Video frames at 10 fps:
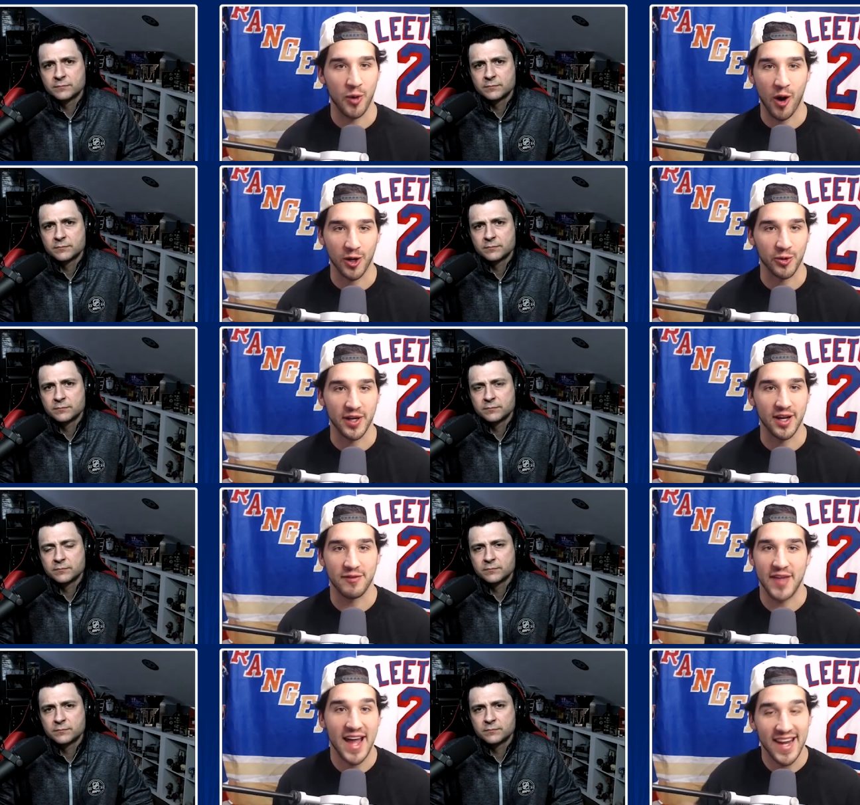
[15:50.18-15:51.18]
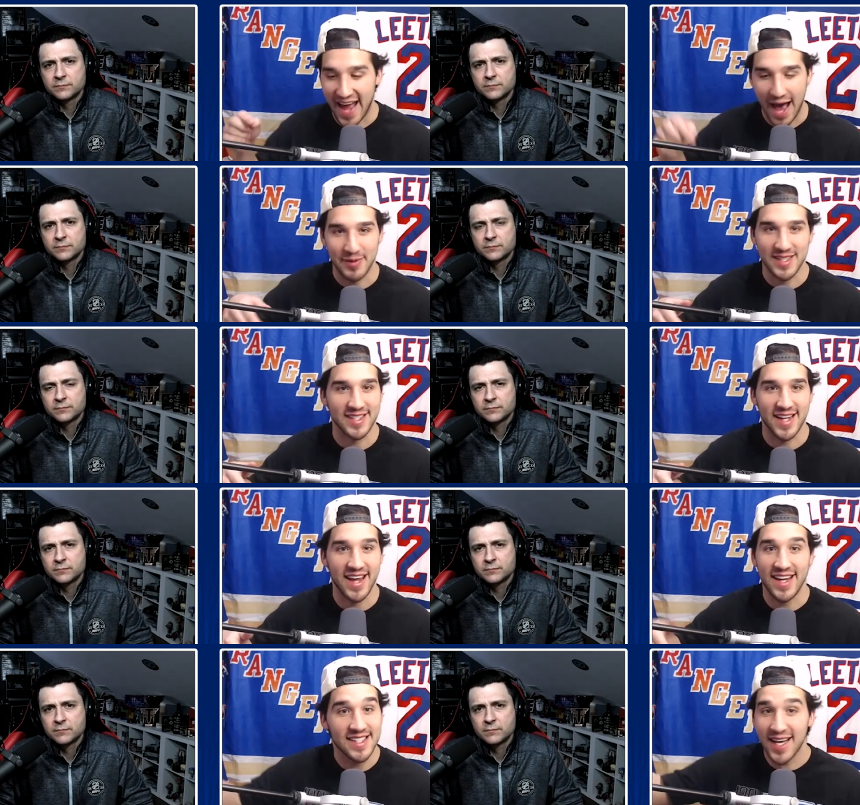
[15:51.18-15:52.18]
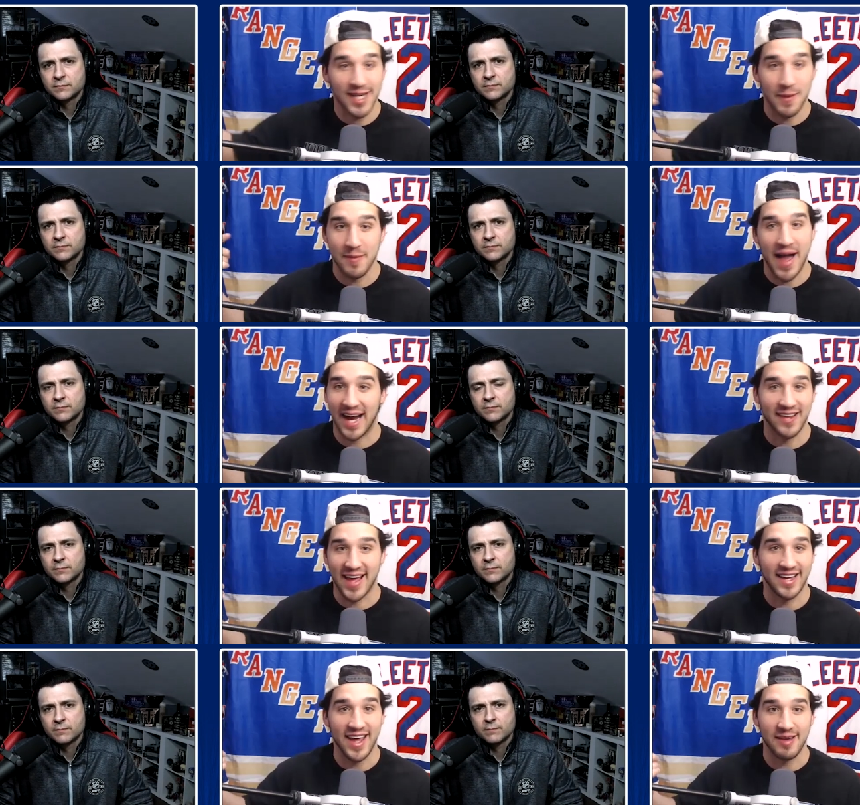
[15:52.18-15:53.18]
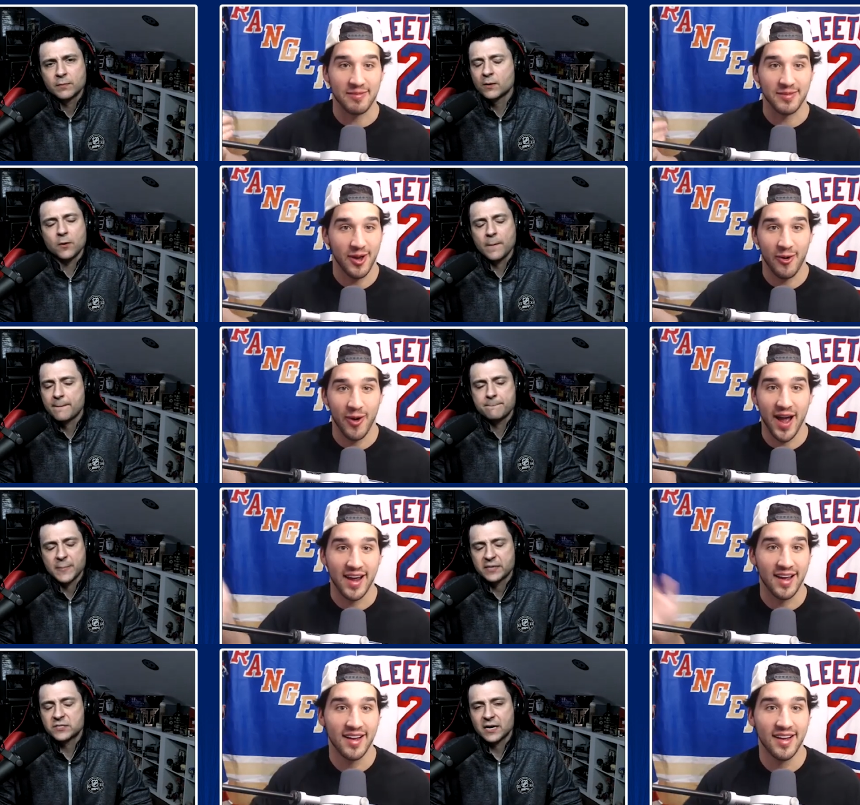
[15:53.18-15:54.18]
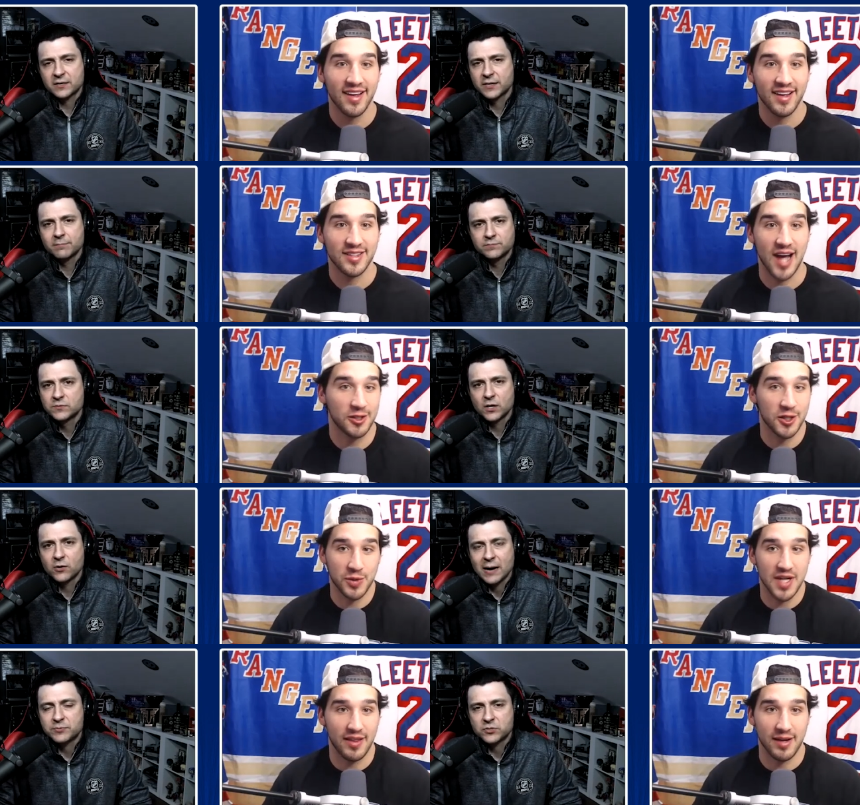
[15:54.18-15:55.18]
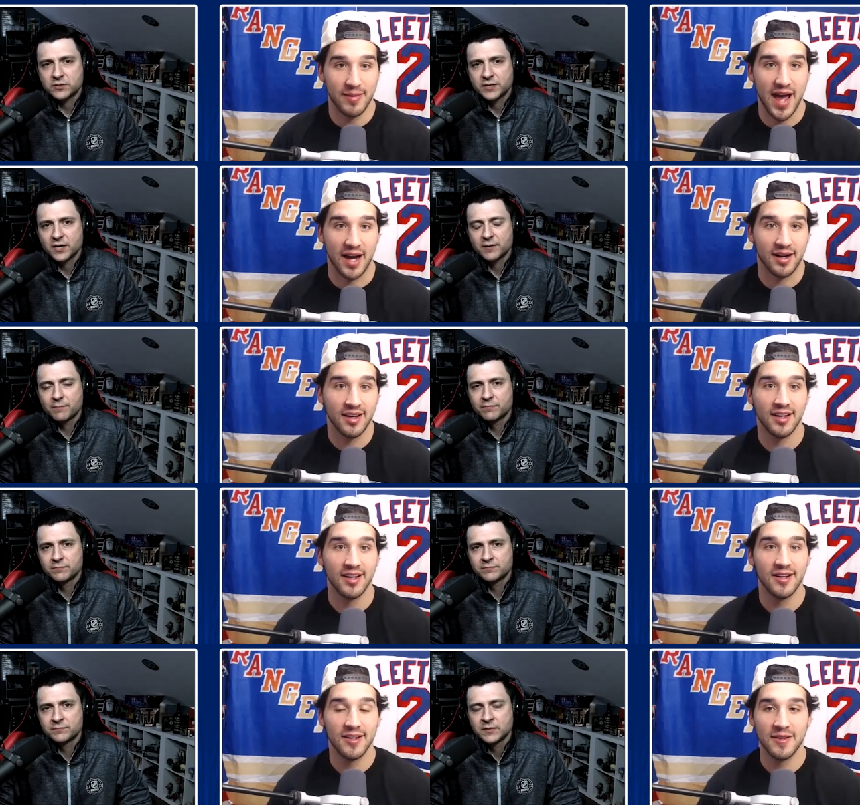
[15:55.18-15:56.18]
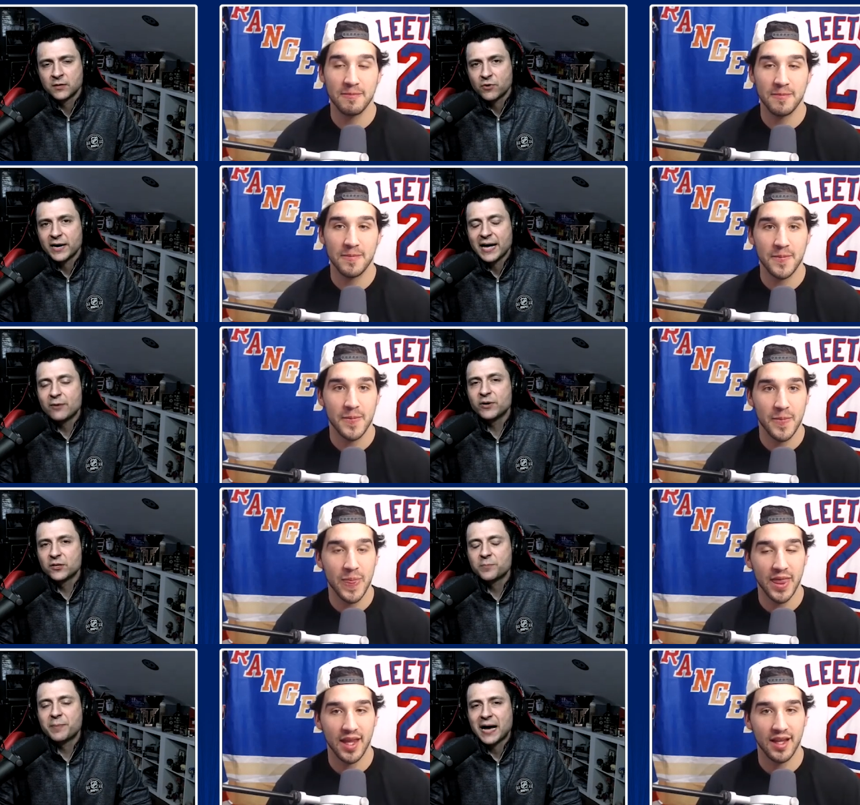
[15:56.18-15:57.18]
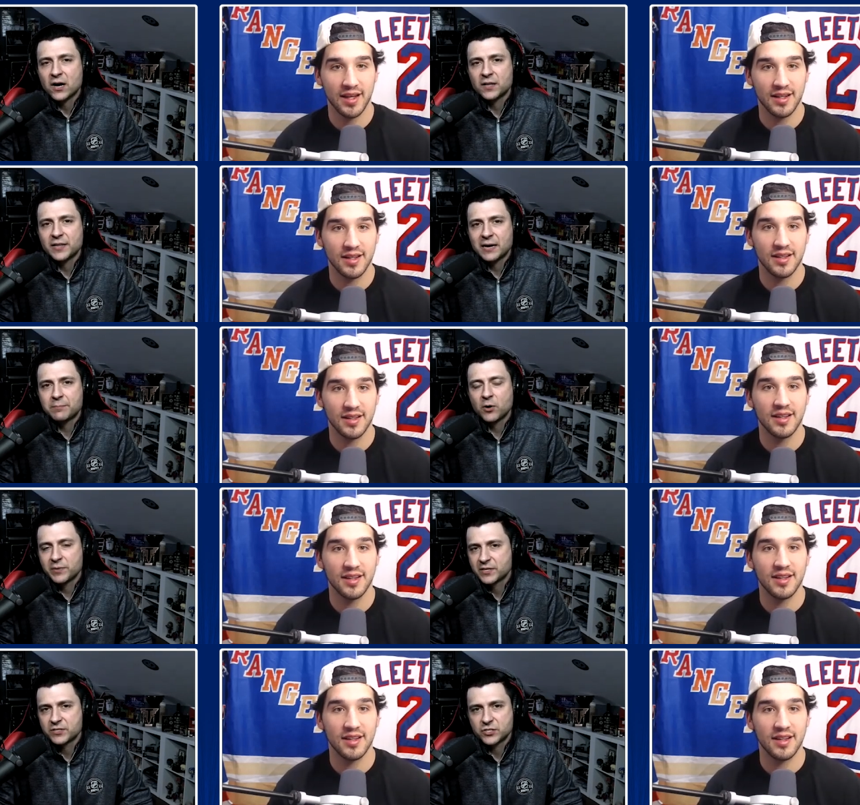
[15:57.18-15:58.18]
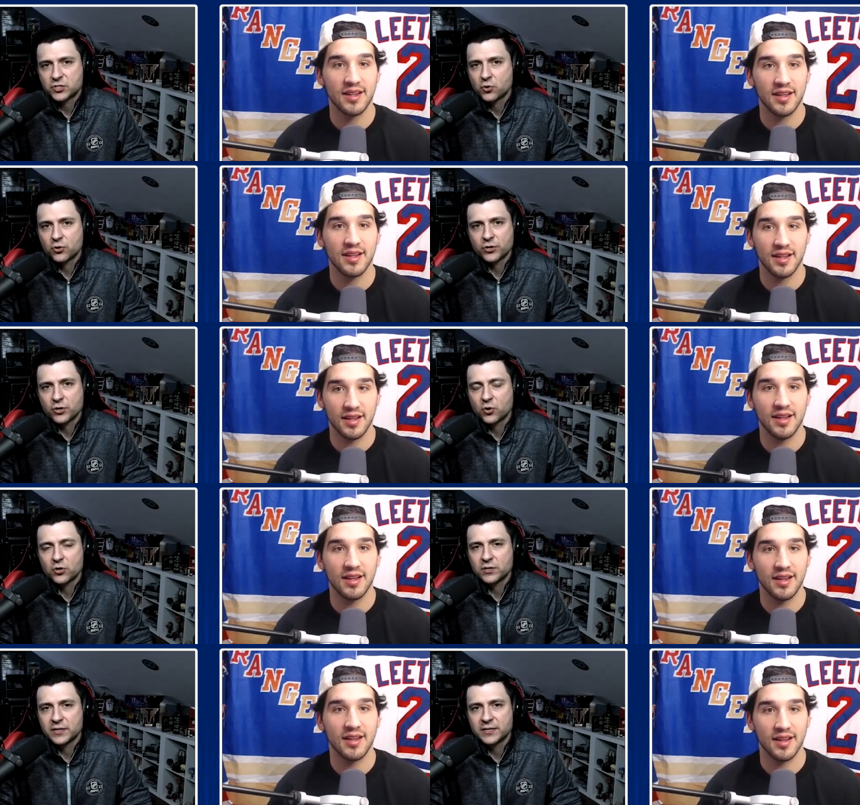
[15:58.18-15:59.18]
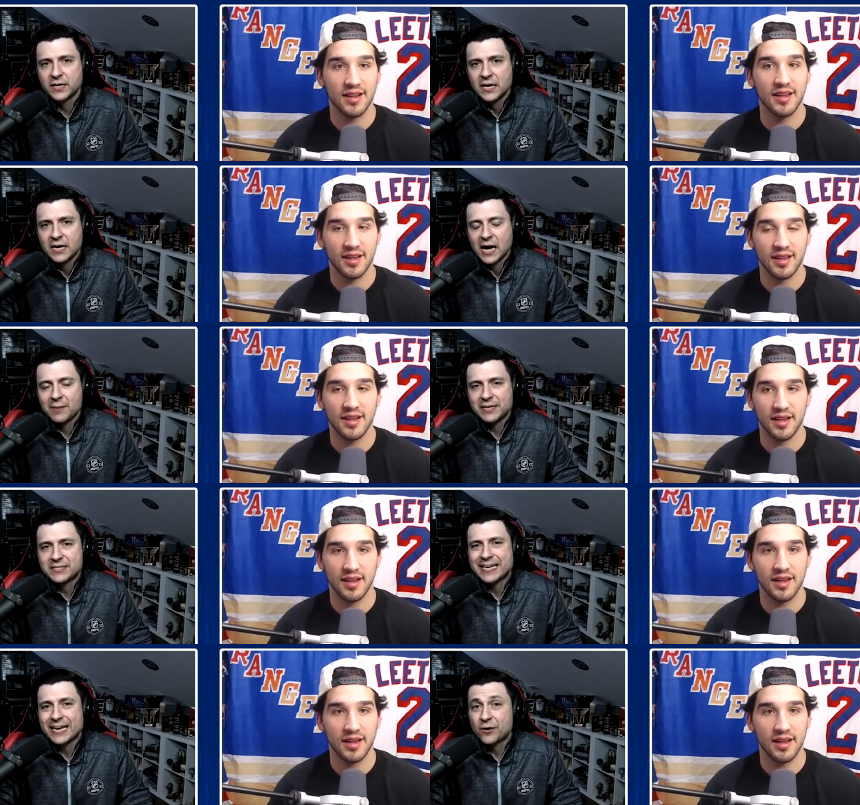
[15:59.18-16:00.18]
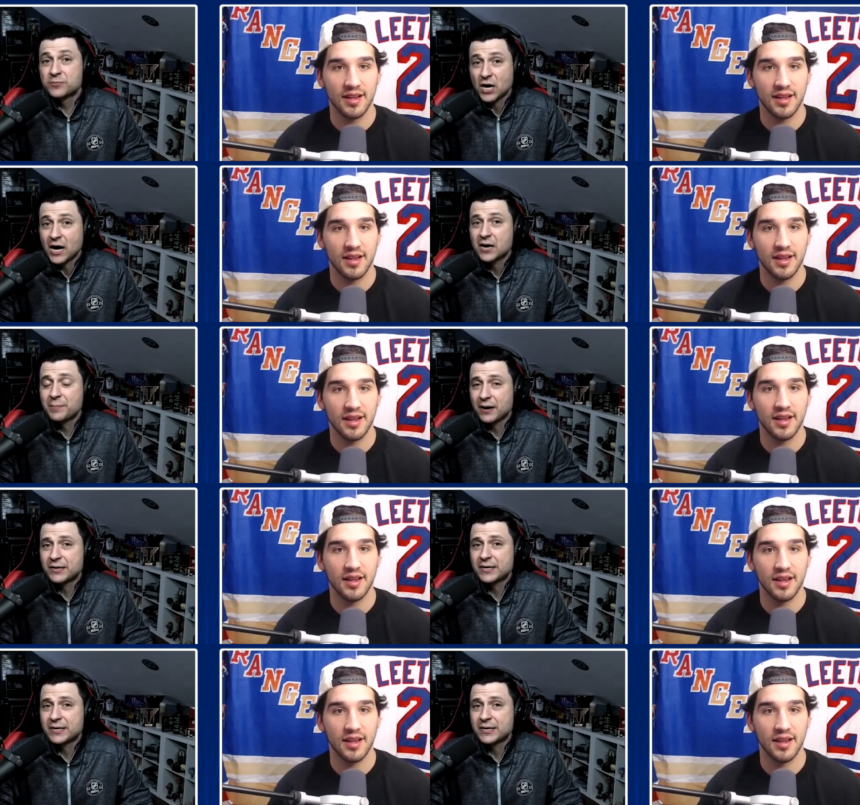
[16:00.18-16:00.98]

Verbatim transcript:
Speaker 1: Paul Kariya, if that hit happens today, he's not coming back in that game. No, no way. Exactly. Doctors no, would not let him not. back.
Speaker 2: Right. And we look back on that moment because he scored a goal. And I mean, to hear him talk about it